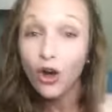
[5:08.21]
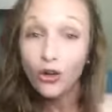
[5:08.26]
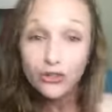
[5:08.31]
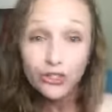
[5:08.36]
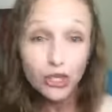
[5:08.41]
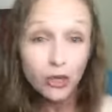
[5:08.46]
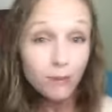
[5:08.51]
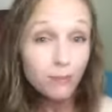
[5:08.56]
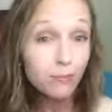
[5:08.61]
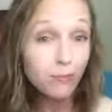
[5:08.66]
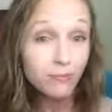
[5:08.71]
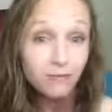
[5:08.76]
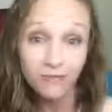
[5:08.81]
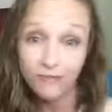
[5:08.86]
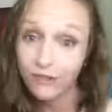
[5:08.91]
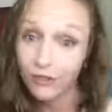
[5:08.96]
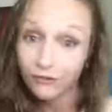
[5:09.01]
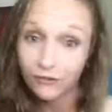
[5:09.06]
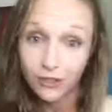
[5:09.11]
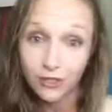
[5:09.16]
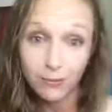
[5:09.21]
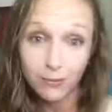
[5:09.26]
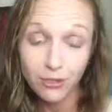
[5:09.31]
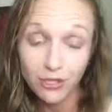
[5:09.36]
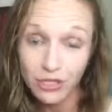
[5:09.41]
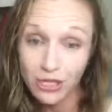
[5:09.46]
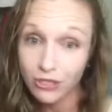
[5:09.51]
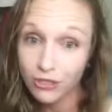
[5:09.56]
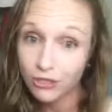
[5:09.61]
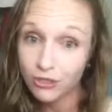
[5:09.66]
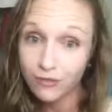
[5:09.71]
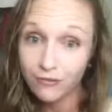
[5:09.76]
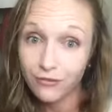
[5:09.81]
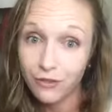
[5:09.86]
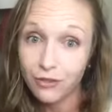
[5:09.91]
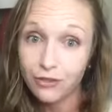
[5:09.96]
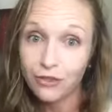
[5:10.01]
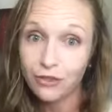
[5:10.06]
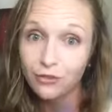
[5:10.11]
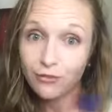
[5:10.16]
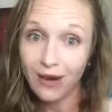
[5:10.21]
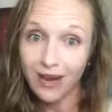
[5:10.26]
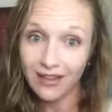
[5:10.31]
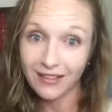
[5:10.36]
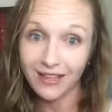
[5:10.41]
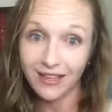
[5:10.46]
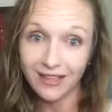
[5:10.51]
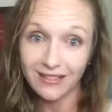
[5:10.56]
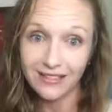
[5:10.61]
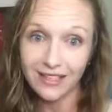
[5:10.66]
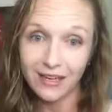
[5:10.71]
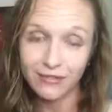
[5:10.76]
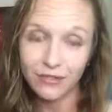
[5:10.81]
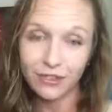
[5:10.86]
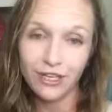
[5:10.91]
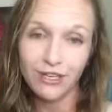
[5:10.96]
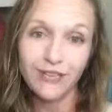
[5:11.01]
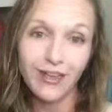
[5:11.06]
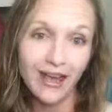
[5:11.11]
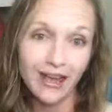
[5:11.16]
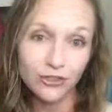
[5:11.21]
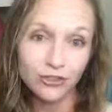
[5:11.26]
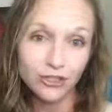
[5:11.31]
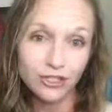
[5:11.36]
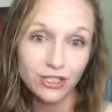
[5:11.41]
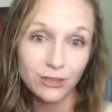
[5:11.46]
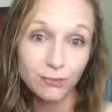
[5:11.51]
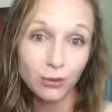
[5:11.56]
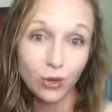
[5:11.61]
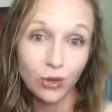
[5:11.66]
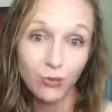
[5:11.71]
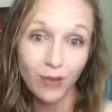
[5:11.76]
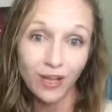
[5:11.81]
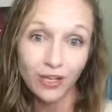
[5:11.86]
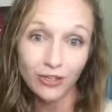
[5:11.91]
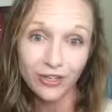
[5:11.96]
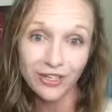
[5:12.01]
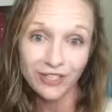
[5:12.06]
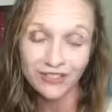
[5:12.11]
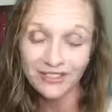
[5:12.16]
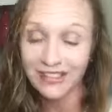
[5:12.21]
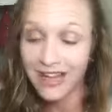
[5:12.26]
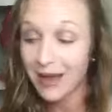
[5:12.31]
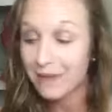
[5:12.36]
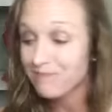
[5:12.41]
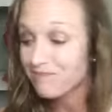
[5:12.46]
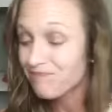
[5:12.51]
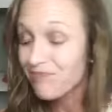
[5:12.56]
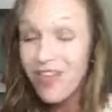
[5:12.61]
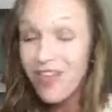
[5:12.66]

Also, feel free to put it in your diffuser, right? Like I said, if you need that extra support while you're inside.